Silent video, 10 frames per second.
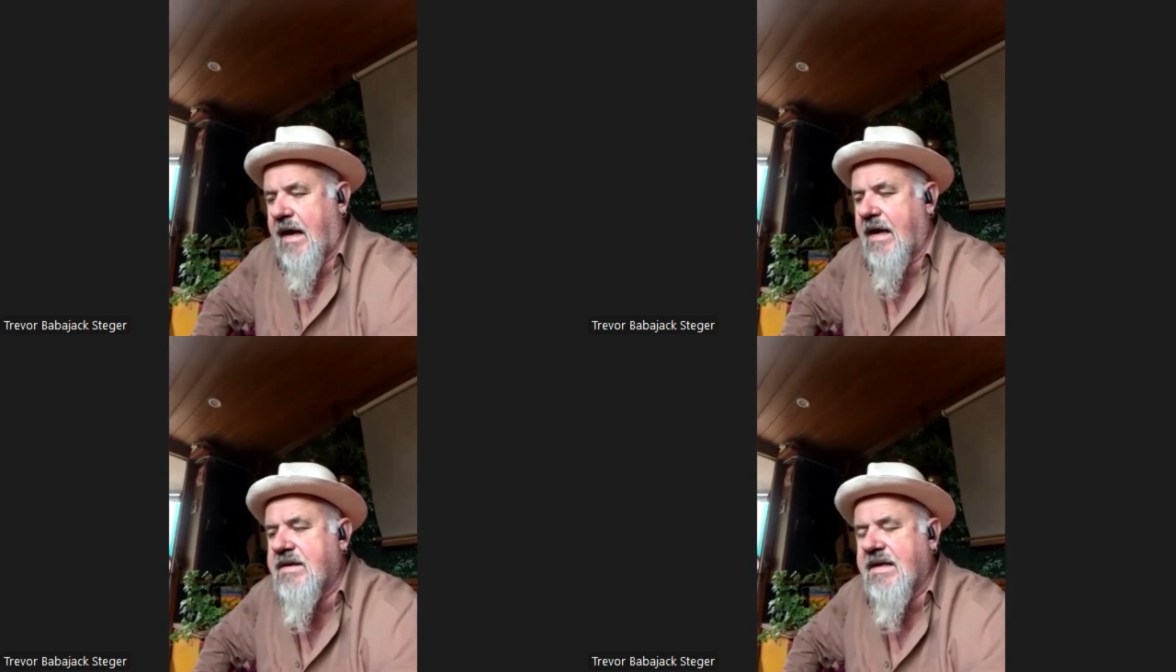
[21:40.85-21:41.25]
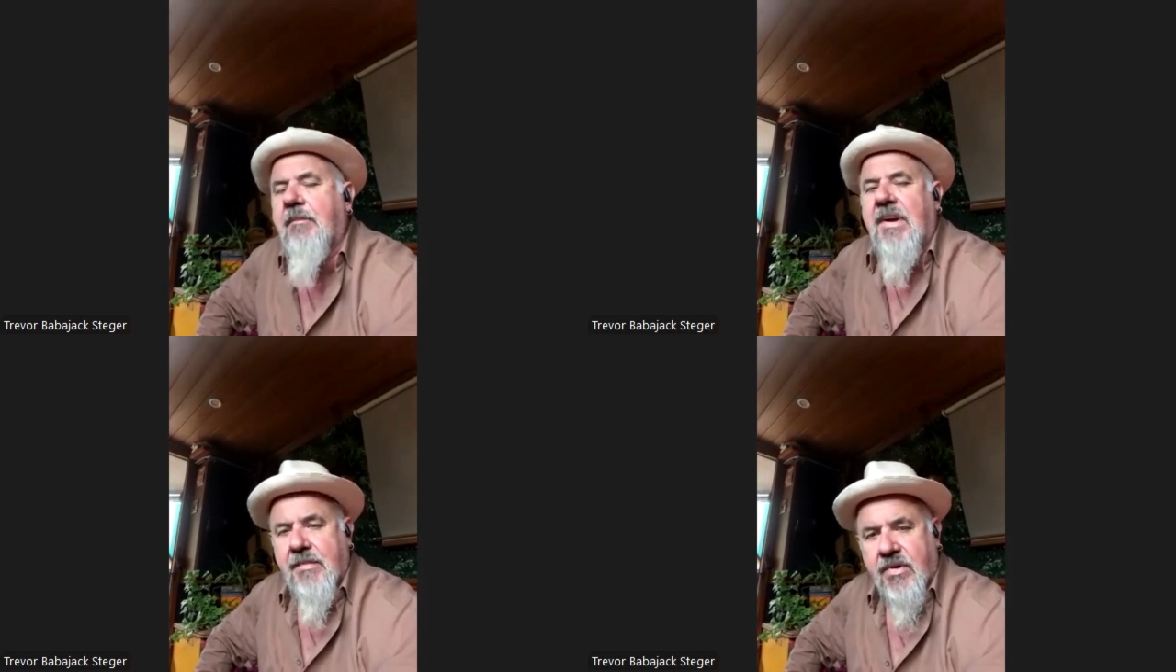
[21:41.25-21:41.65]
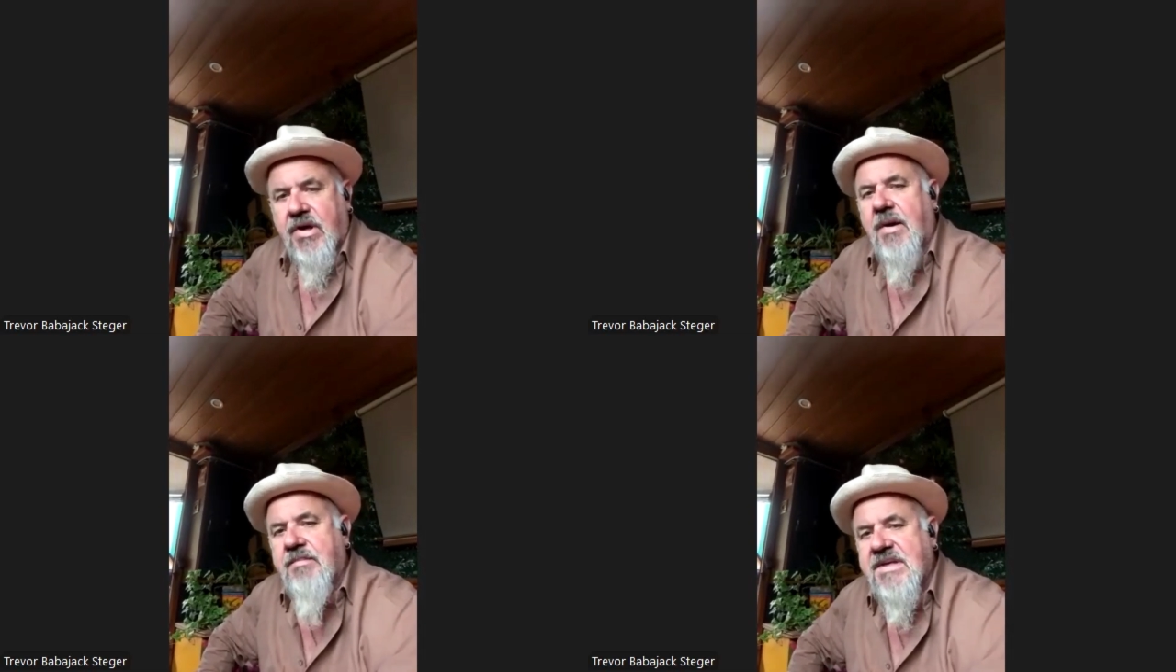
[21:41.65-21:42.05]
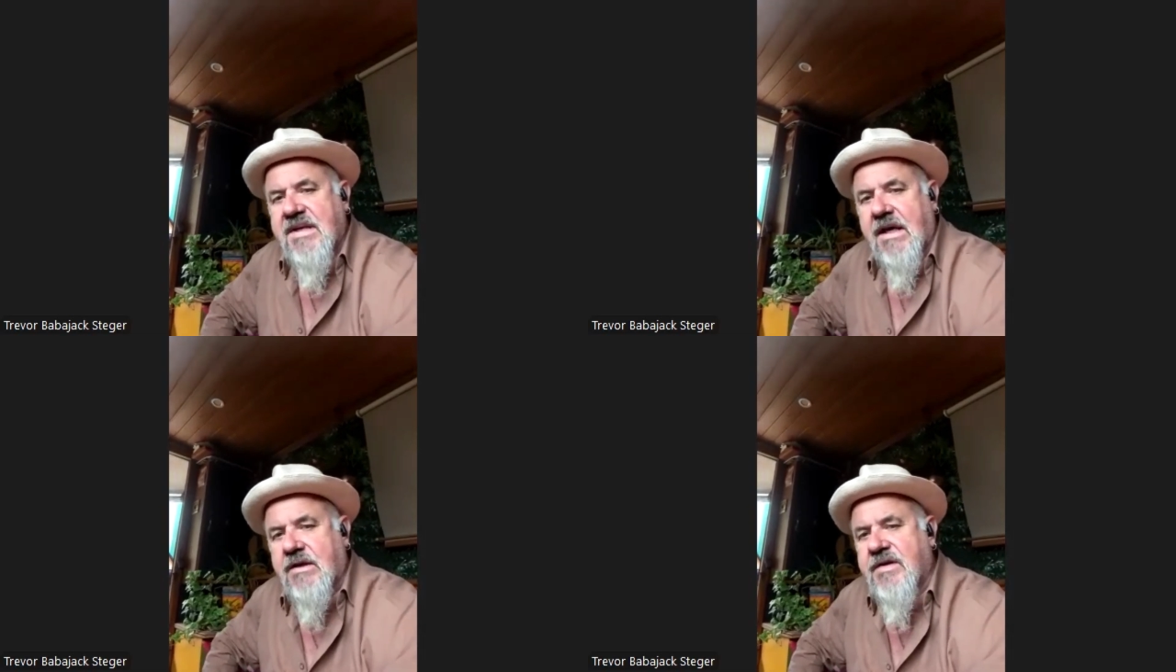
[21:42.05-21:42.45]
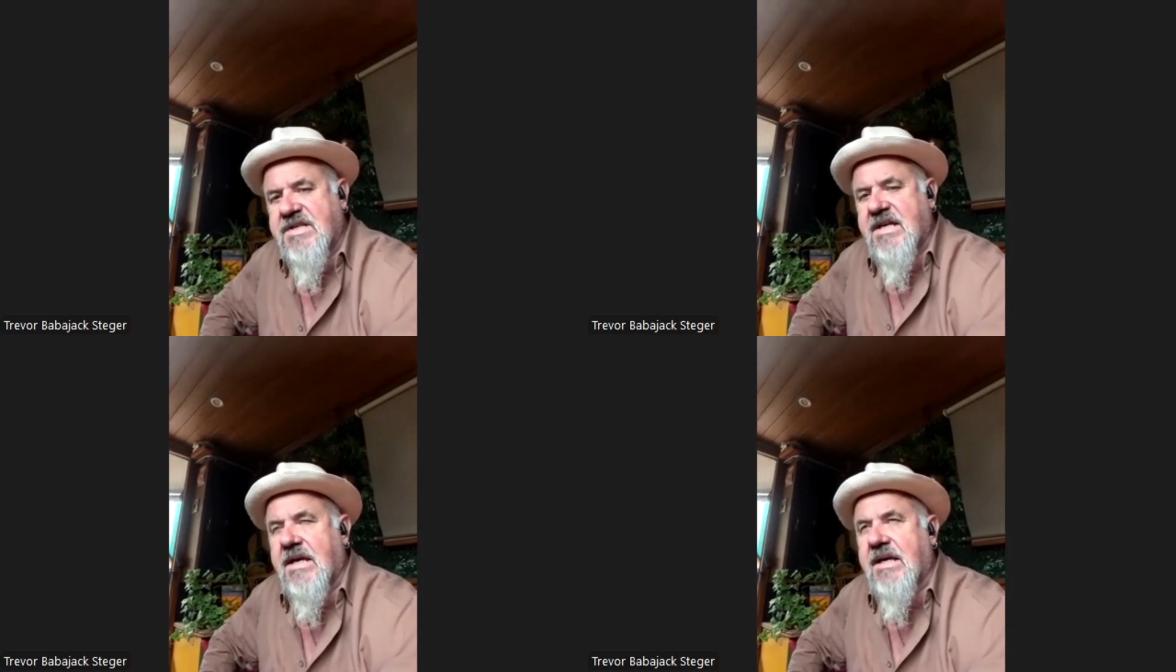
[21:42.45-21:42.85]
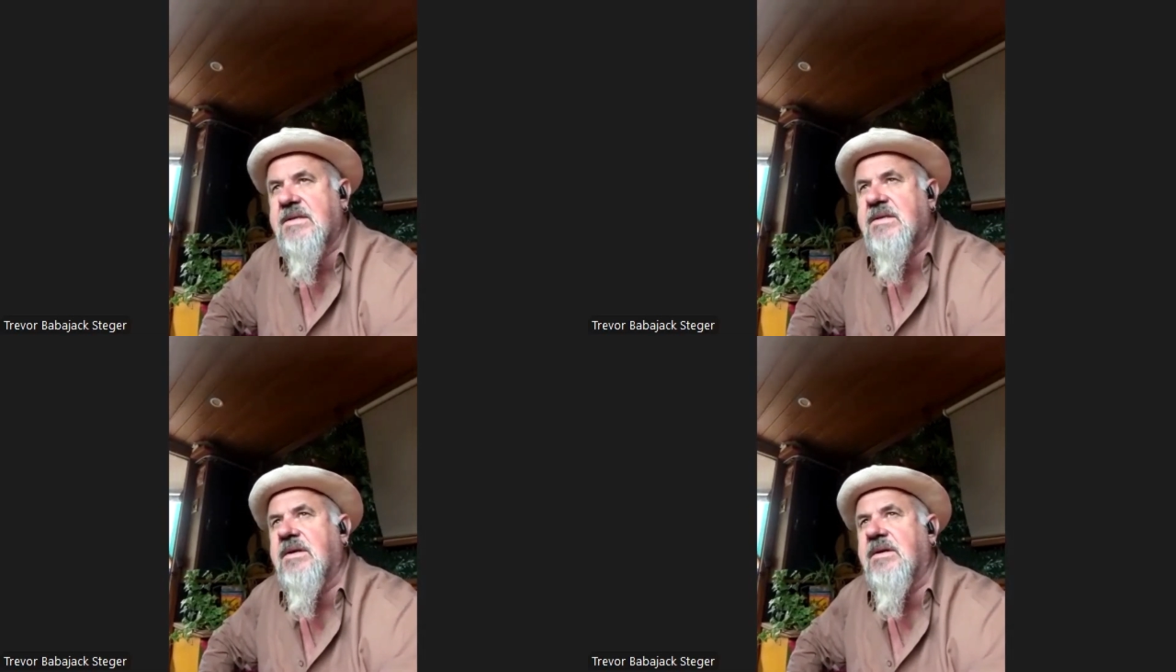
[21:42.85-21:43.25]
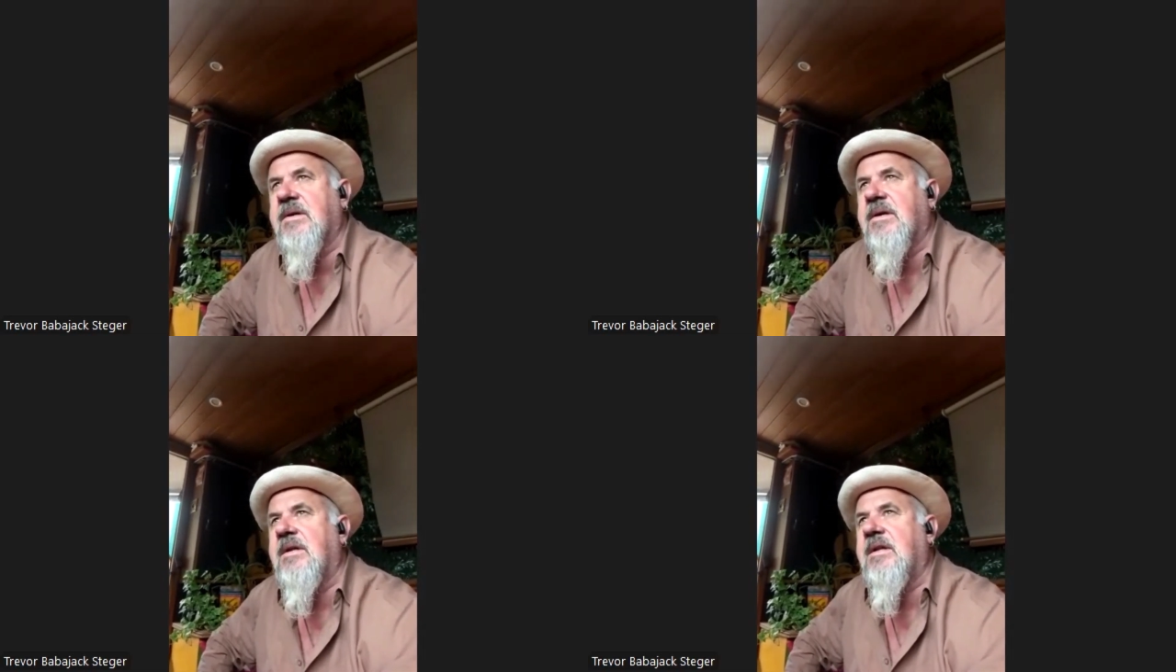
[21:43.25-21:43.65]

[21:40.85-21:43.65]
and to get people to come to gigs for tickets. You know,